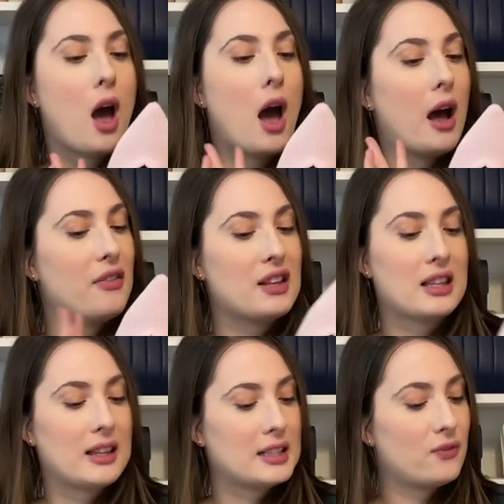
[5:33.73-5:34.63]
I think that
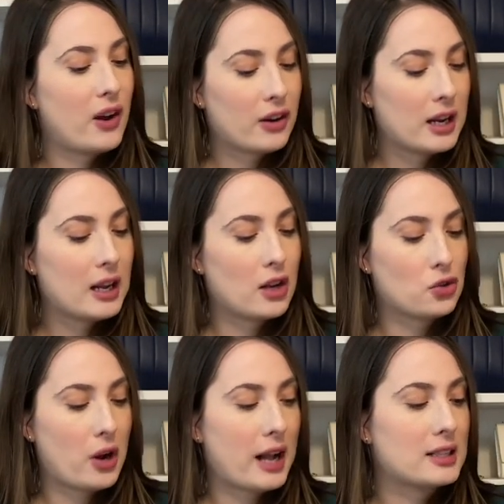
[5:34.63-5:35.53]
that's very
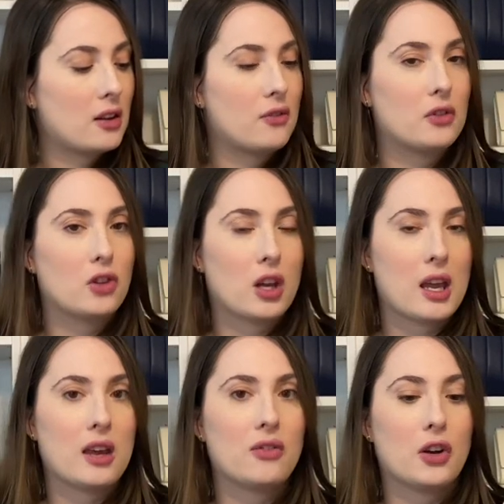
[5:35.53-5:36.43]
attractive
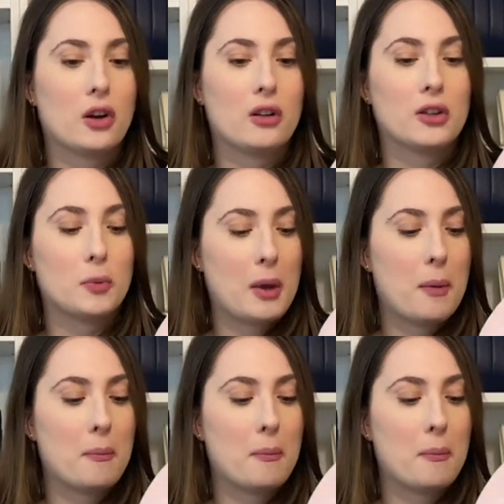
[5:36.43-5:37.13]
looking. They're a little bit